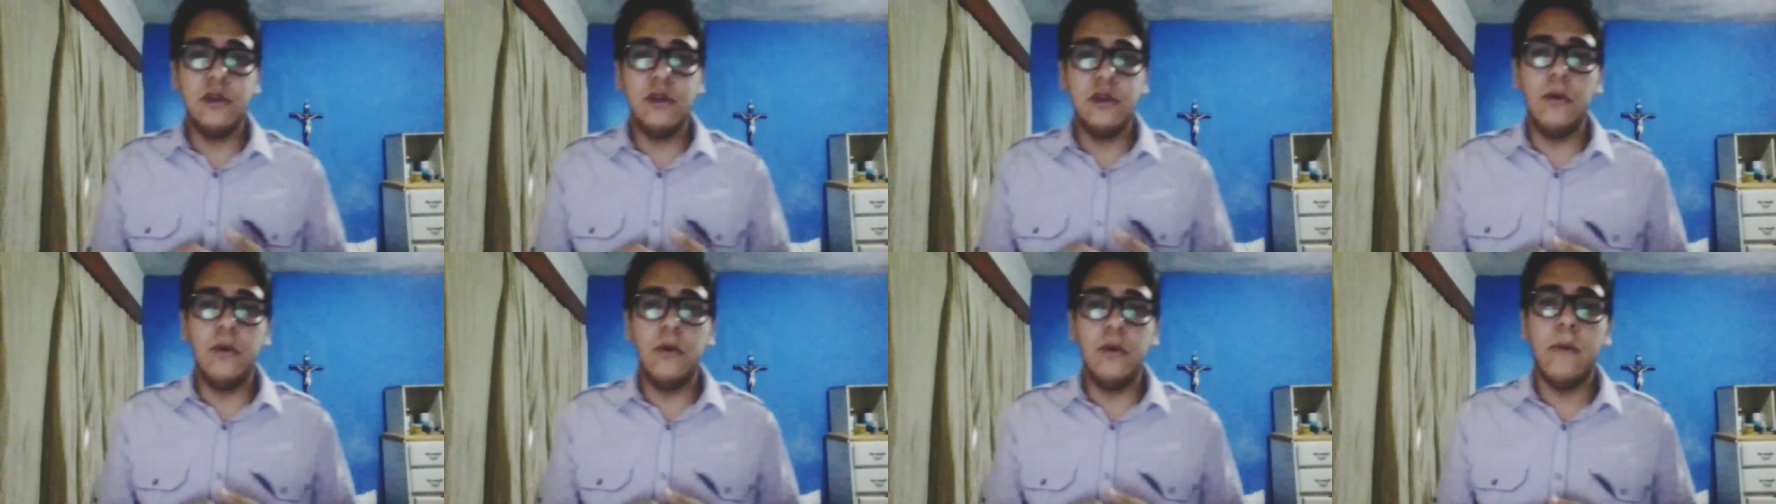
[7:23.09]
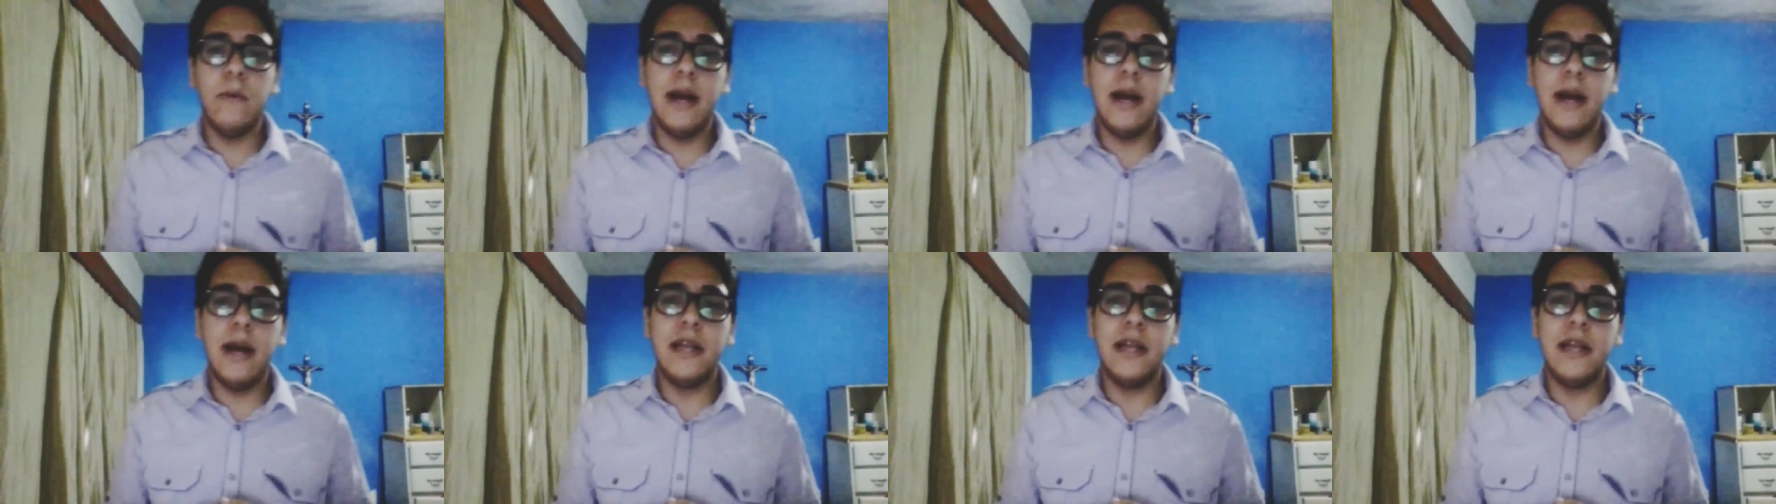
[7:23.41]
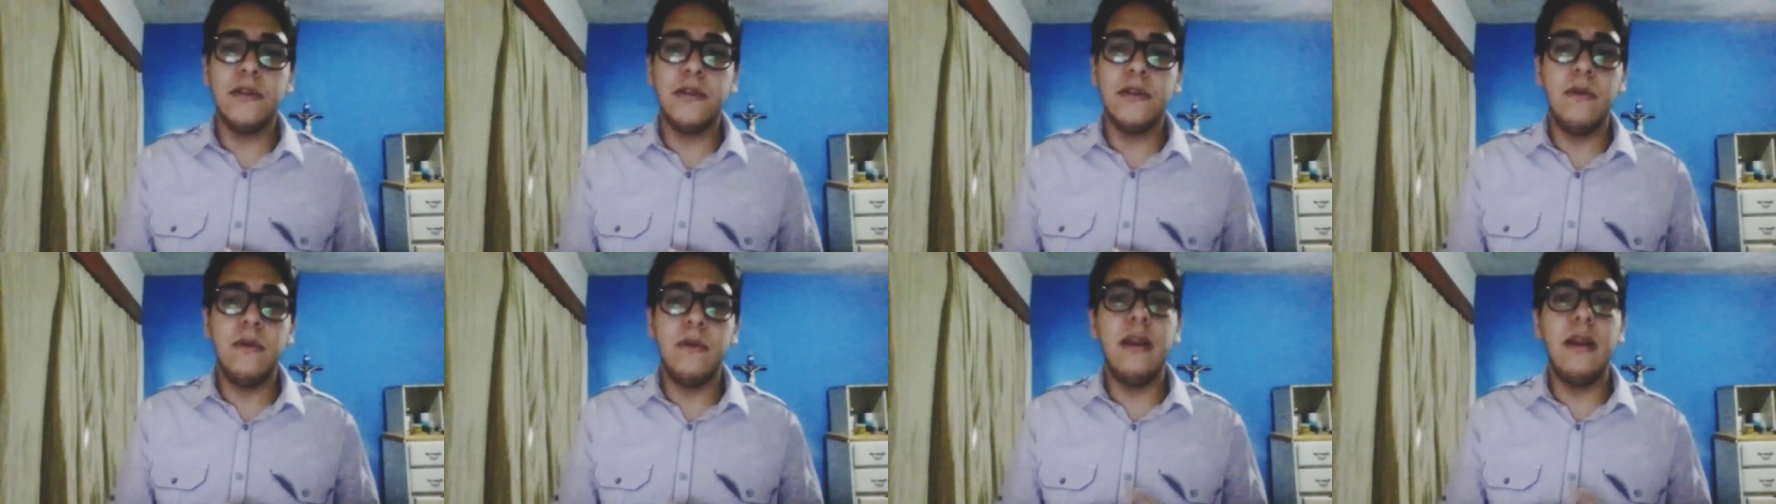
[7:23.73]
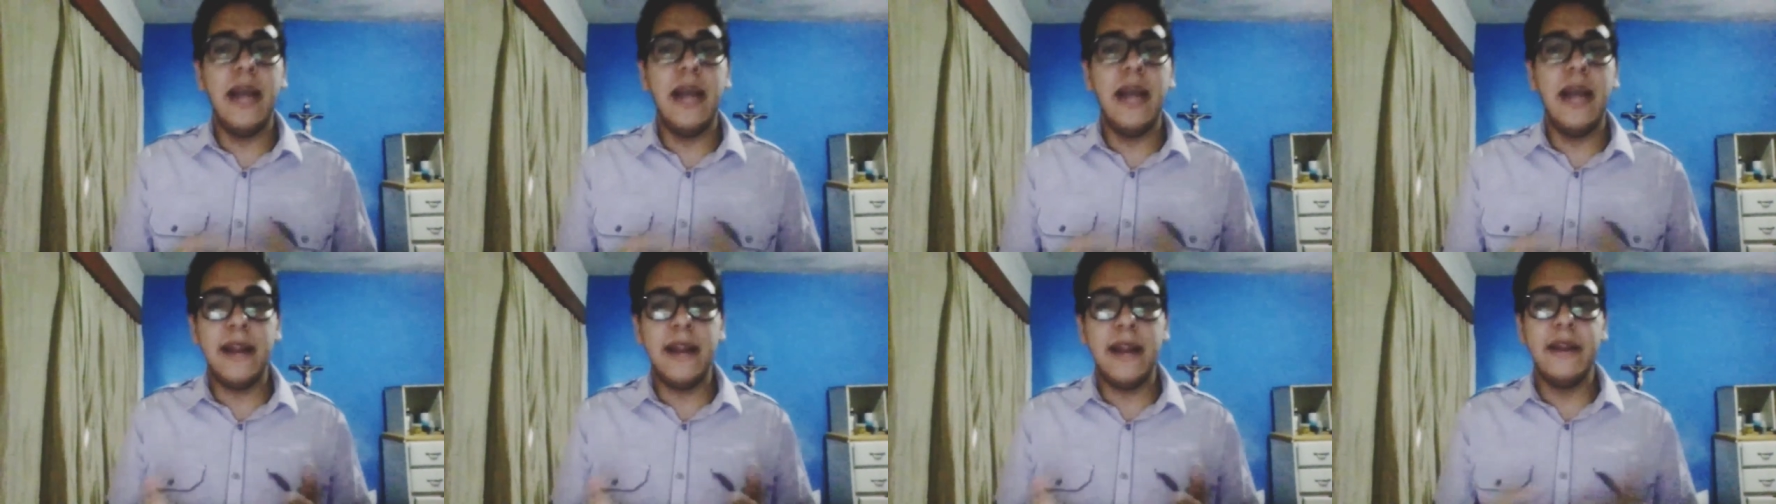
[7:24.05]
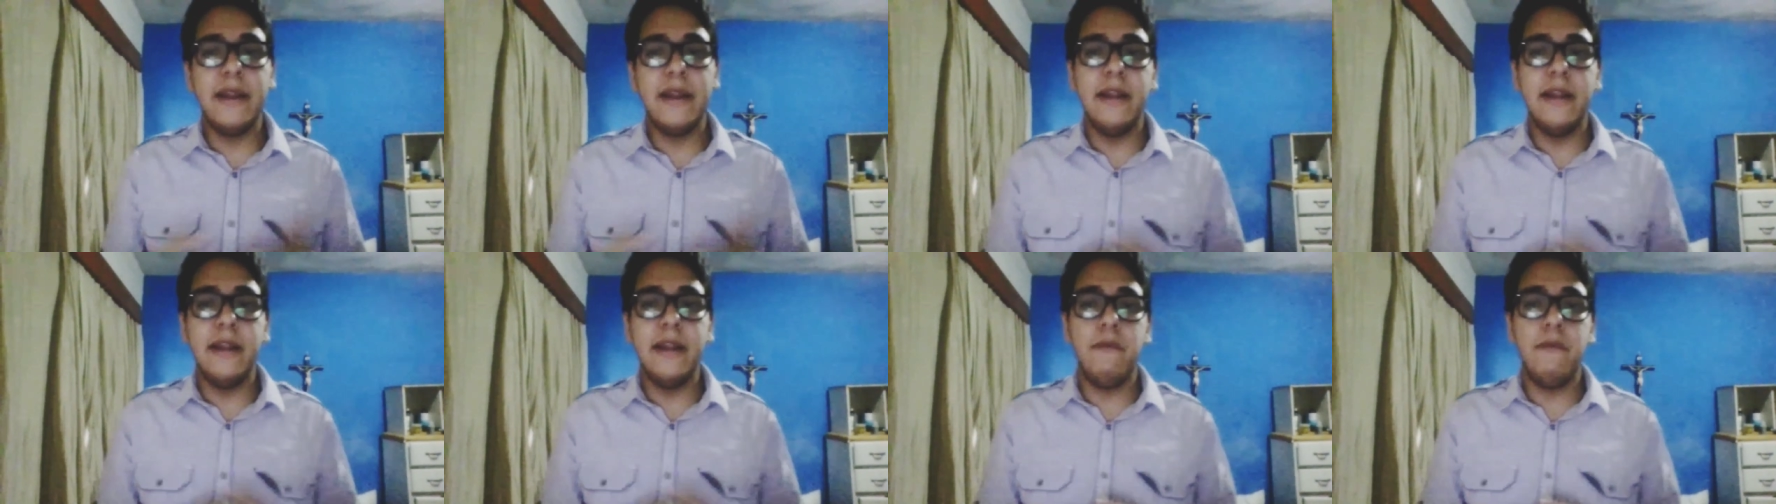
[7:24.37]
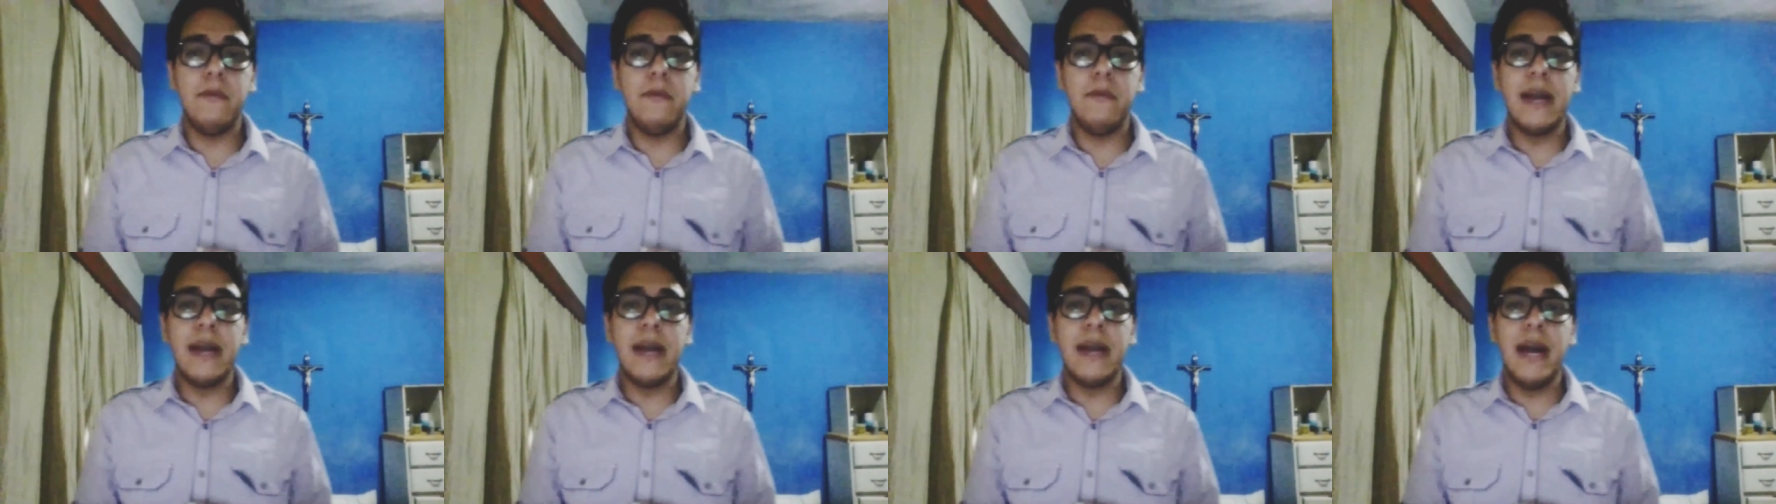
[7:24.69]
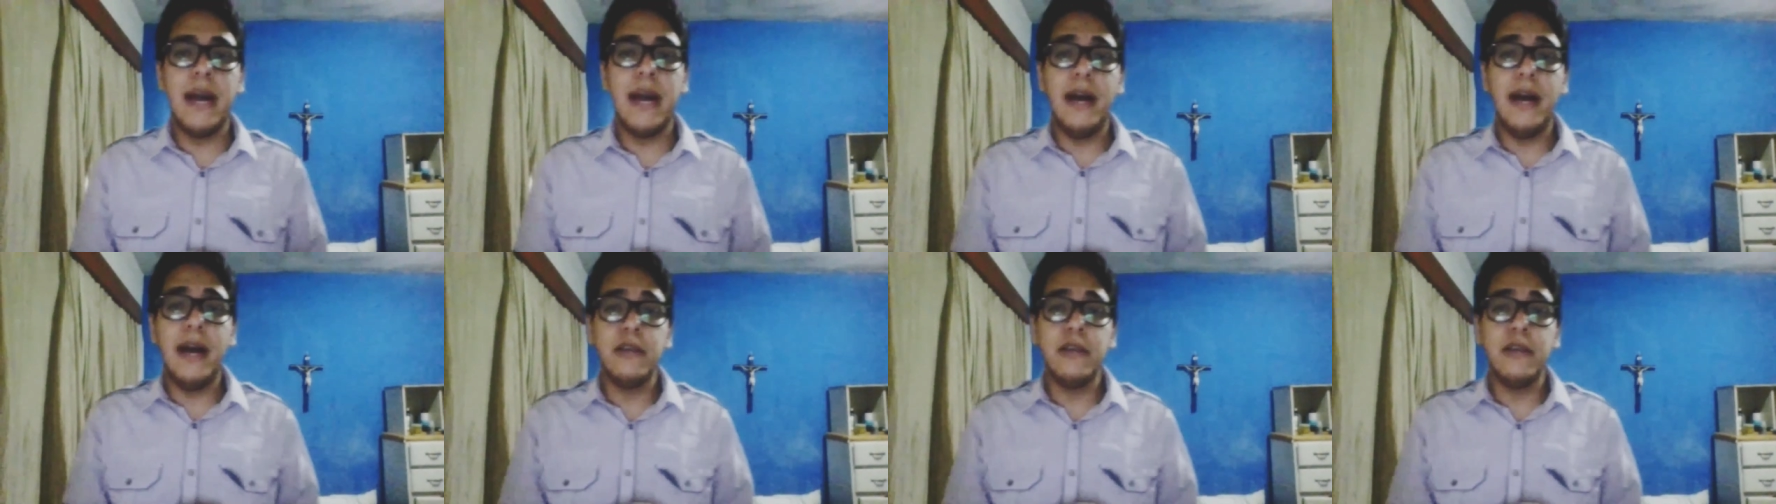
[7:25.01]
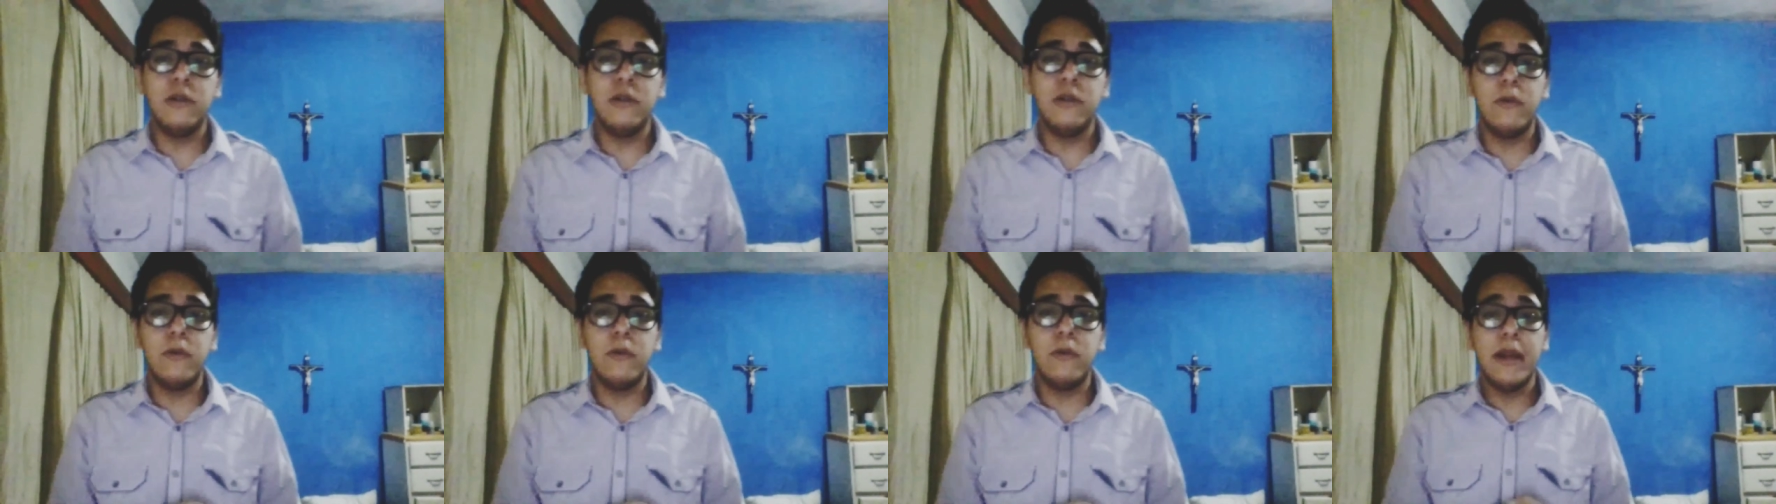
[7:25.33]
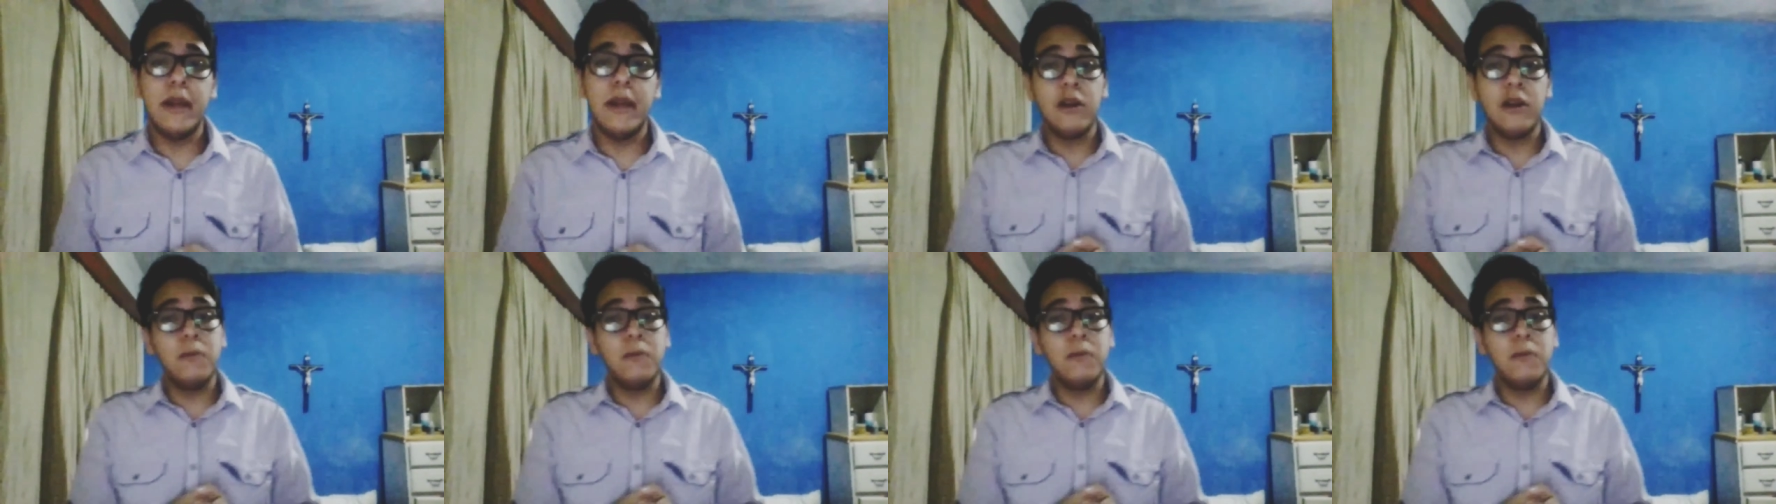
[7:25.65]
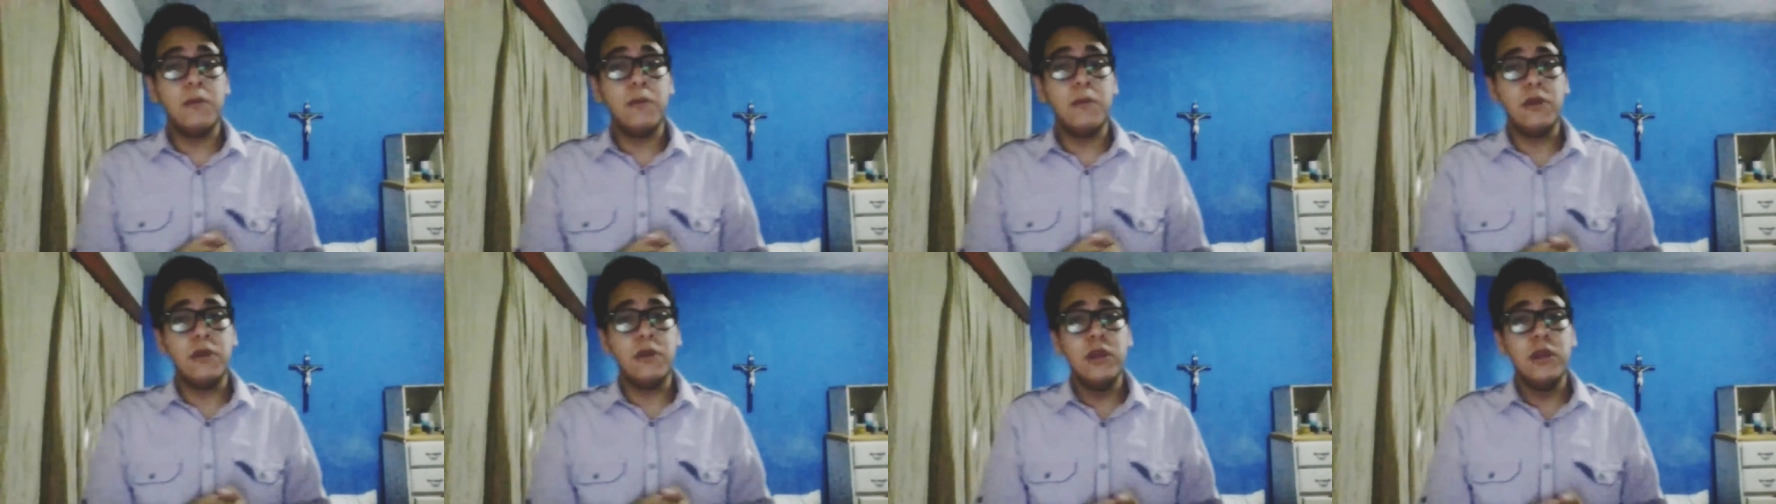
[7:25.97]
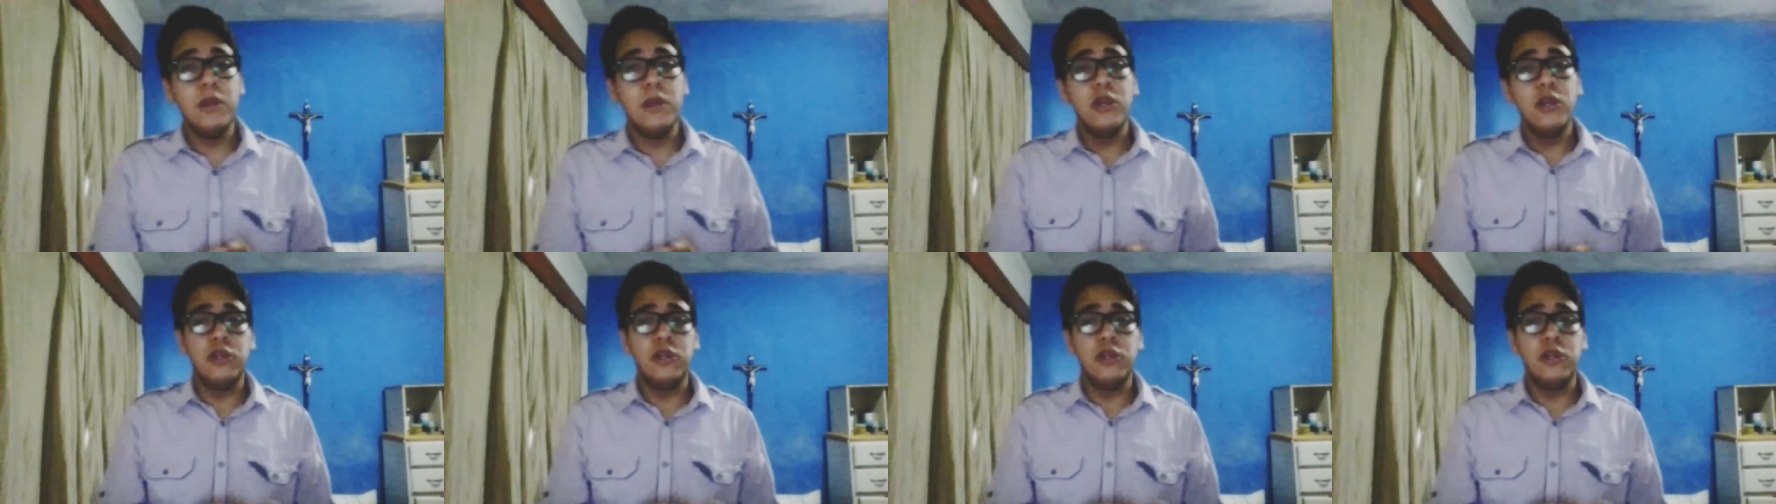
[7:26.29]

You want to learn new guys to rank on